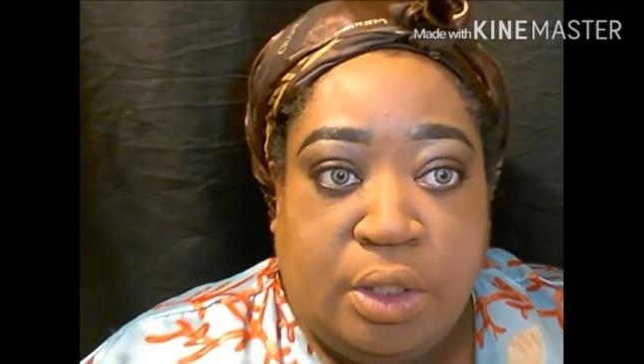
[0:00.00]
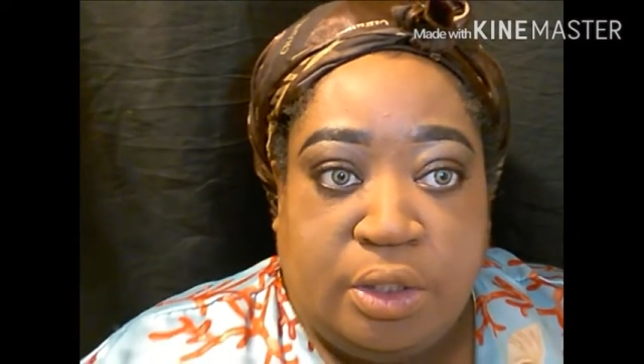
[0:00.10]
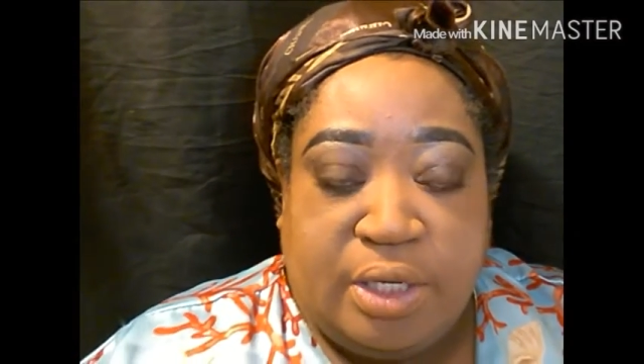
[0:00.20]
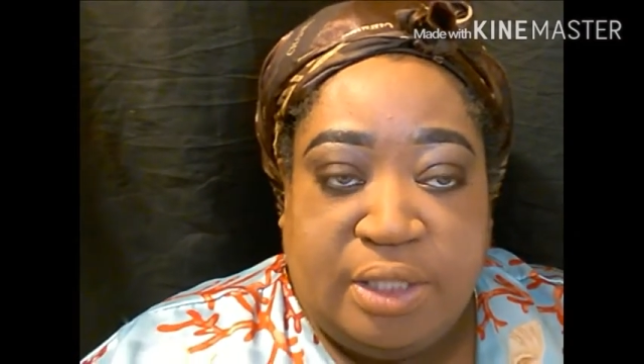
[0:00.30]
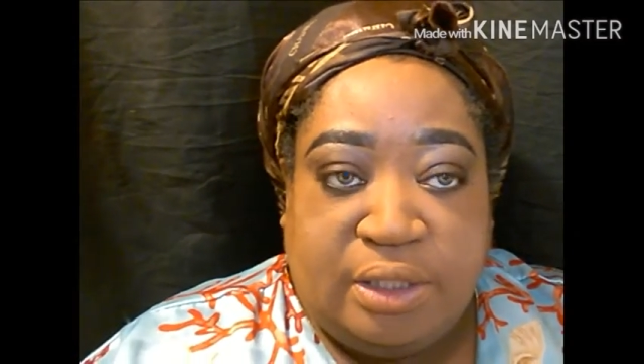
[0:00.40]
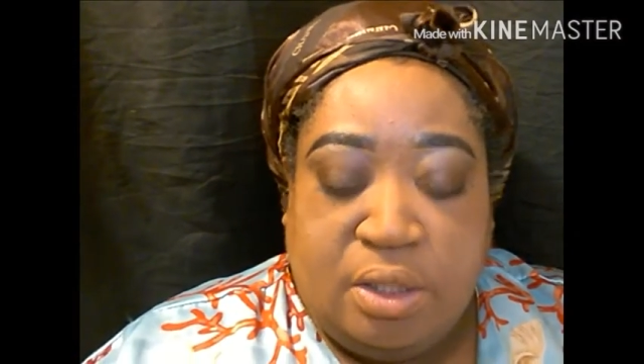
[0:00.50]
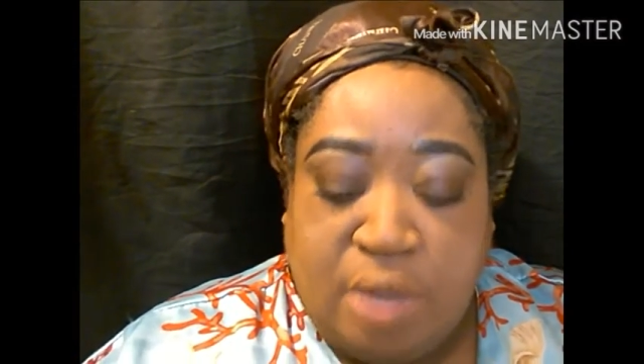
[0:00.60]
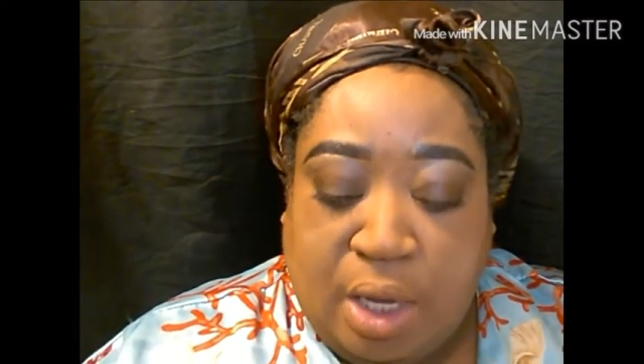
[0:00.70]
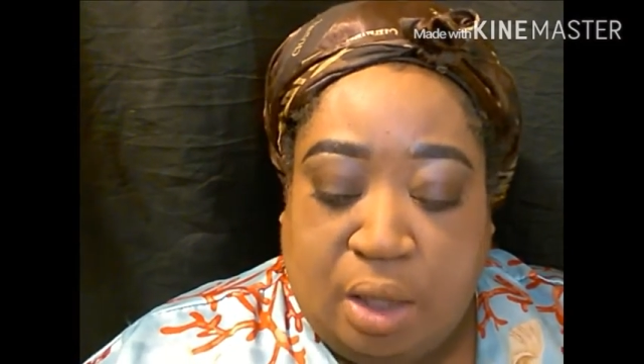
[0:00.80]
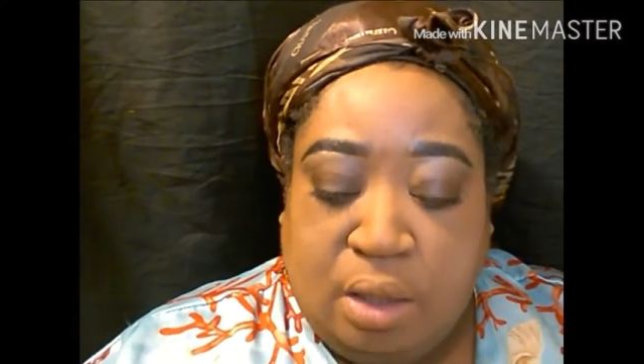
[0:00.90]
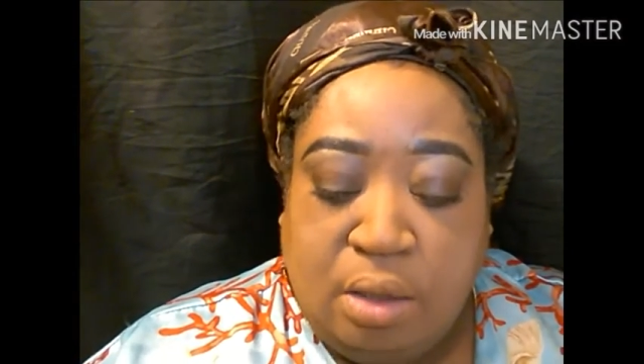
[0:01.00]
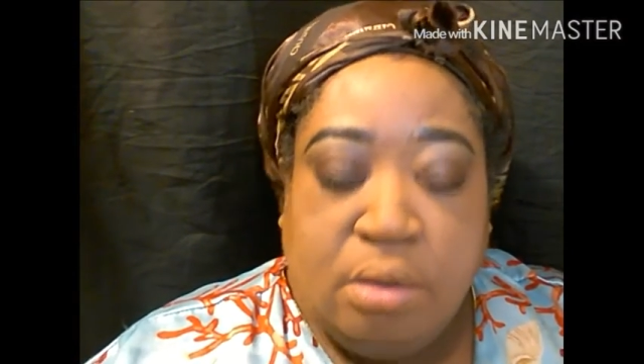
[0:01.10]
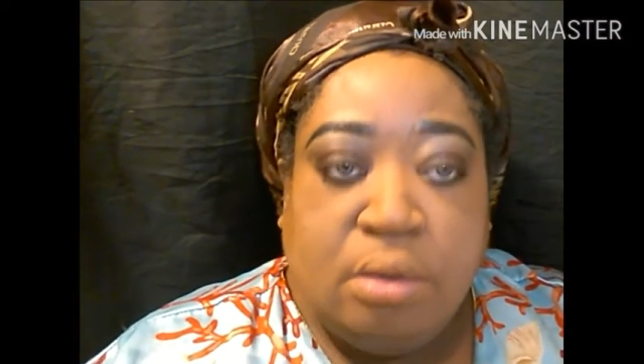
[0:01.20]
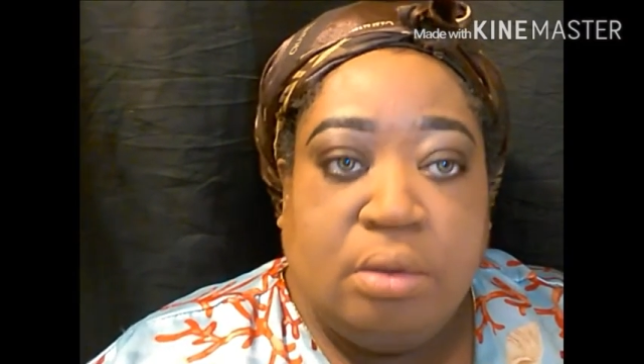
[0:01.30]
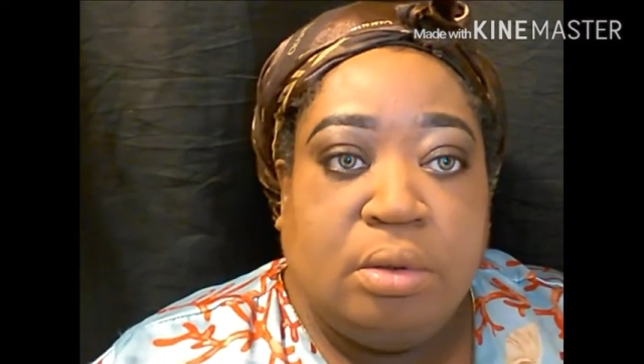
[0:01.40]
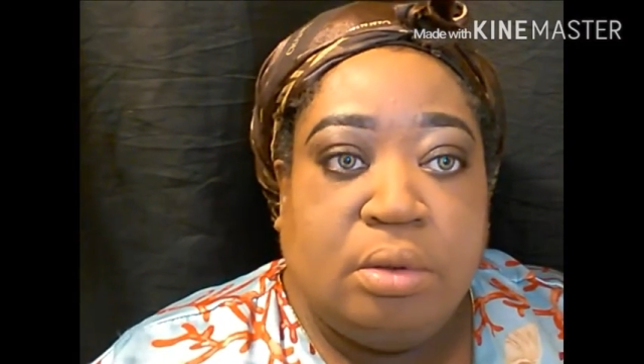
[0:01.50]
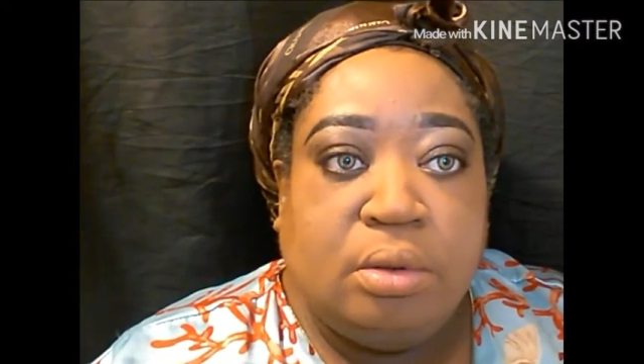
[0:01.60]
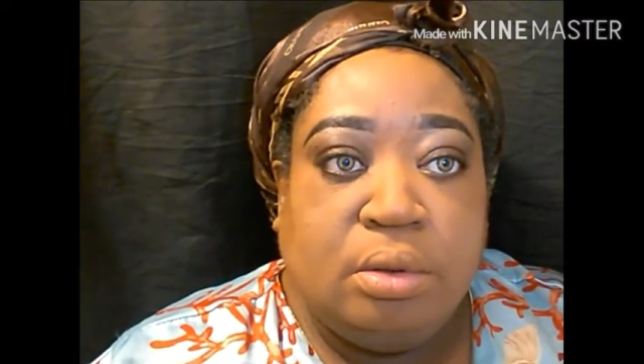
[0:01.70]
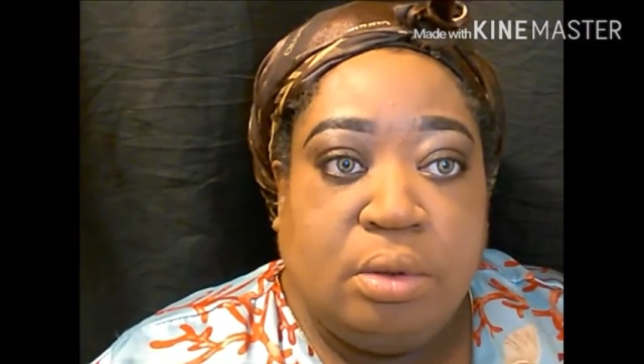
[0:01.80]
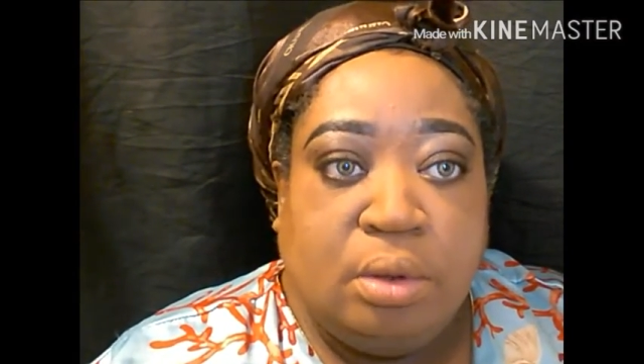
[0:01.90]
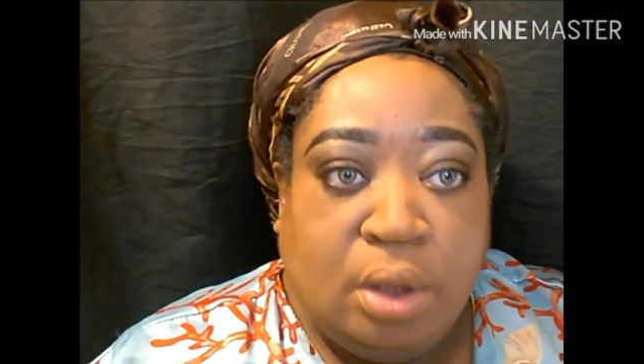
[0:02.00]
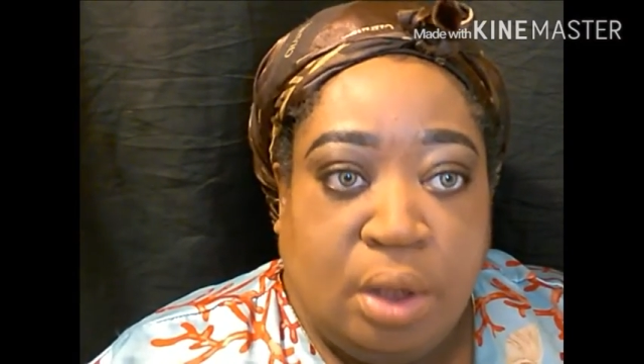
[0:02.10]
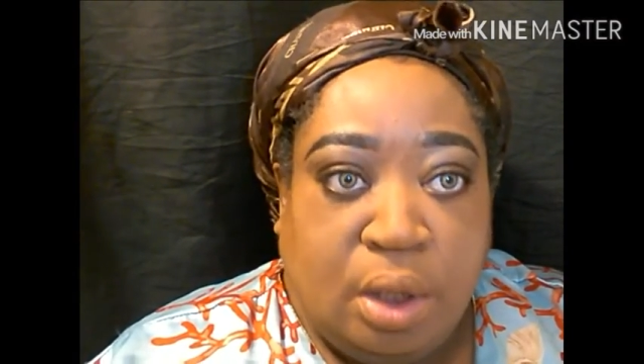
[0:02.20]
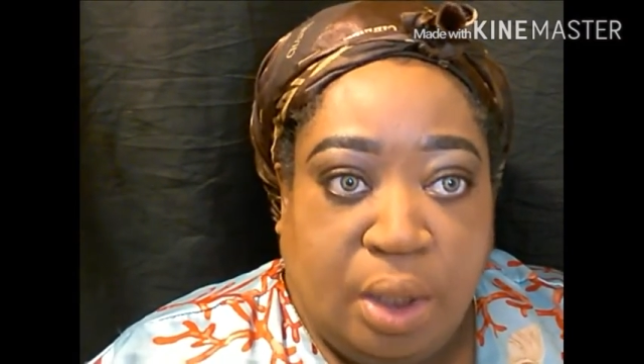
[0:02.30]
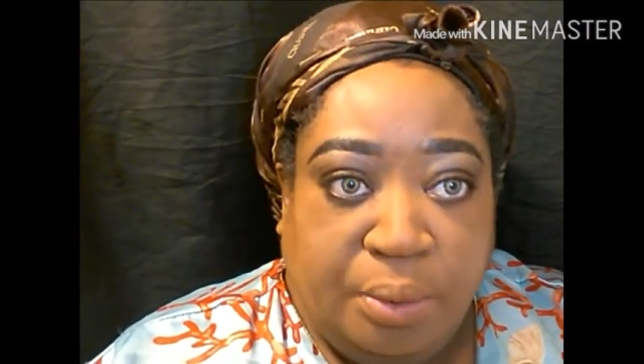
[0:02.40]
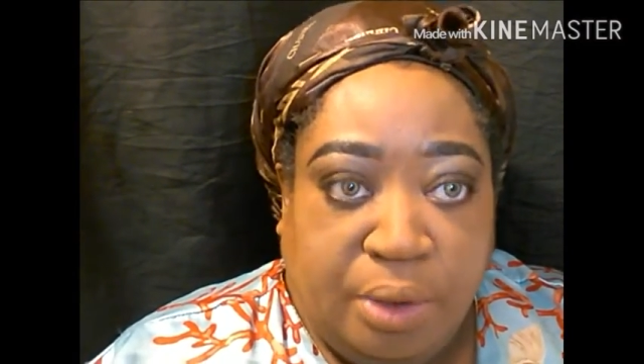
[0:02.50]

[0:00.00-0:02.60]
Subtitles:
So I said, okay, I'm